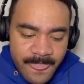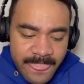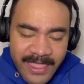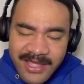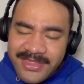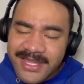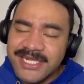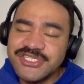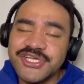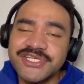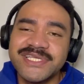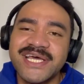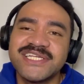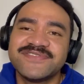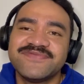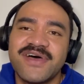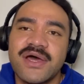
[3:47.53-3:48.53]
that he's not
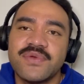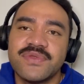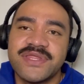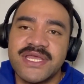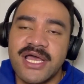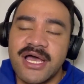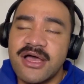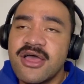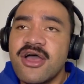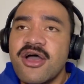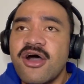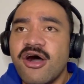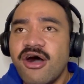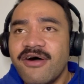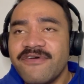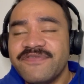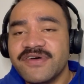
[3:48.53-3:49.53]
satisfied with the
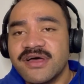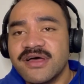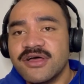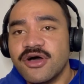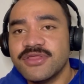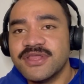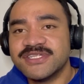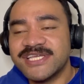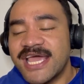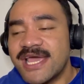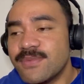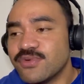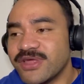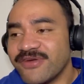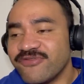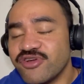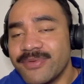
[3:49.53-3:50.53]
offer on the table
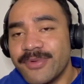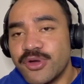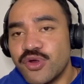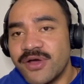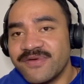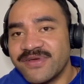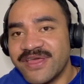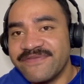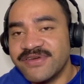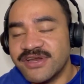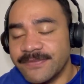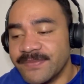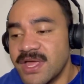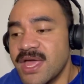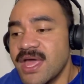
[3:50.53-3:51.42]
that Fremantle have given him.